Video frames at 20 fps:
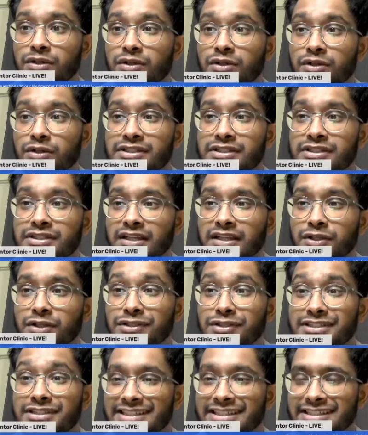
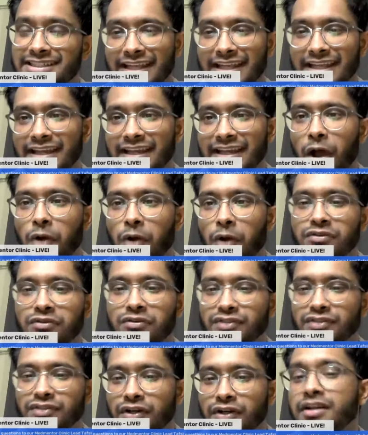Lucy Shear
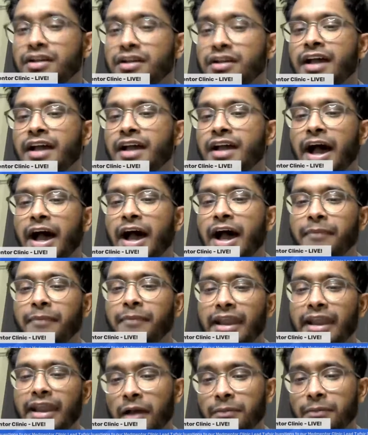04,
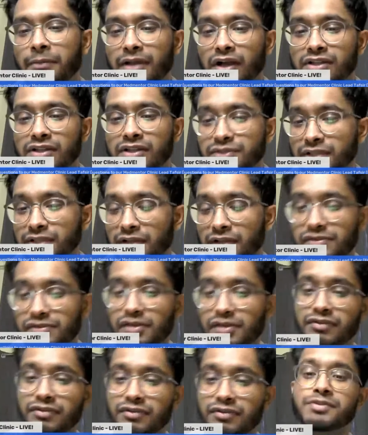and I'll be answering a
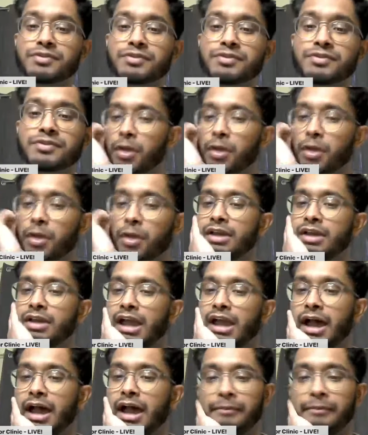few of those as well
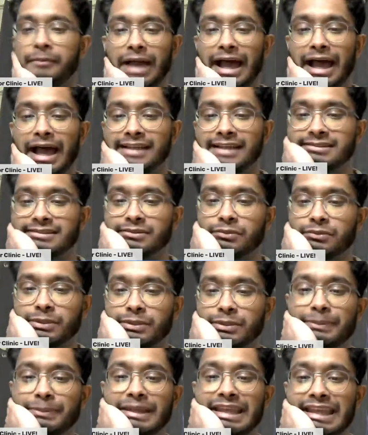as
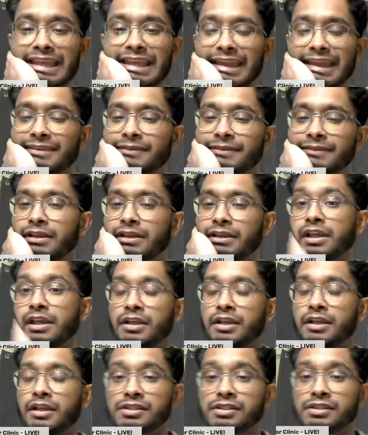we begin.
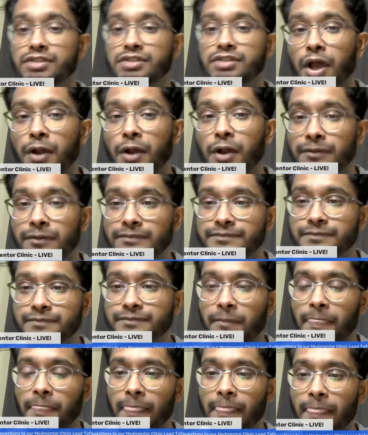So
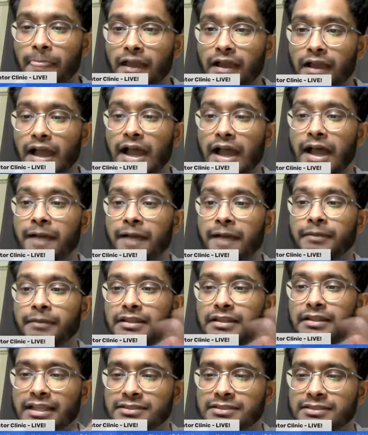
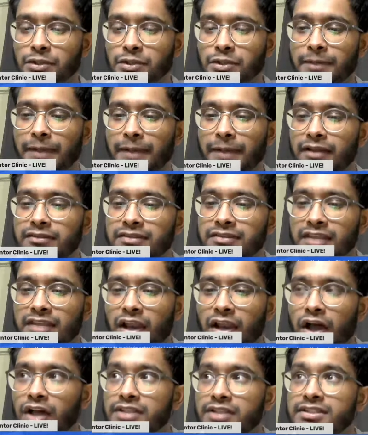let's talk about
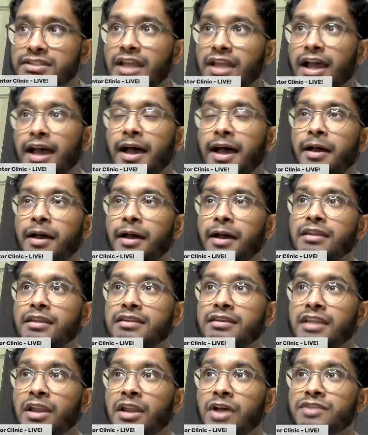the
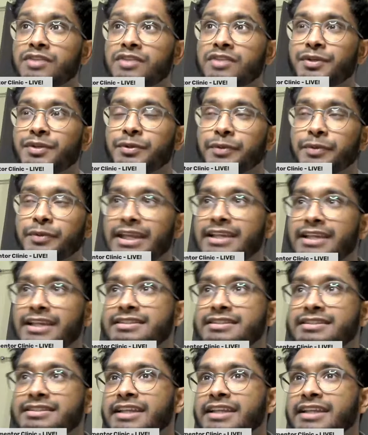last few
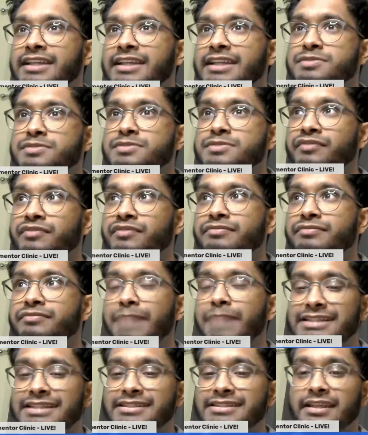weeks in terms of
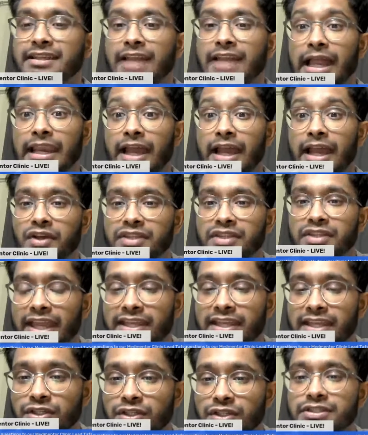medicine and
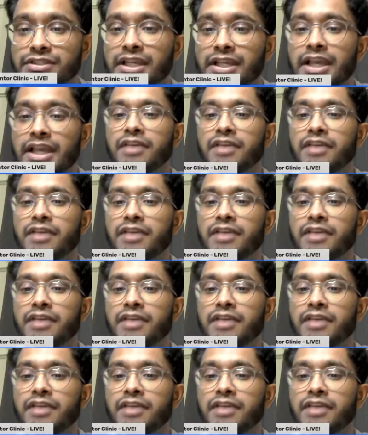healthcare news.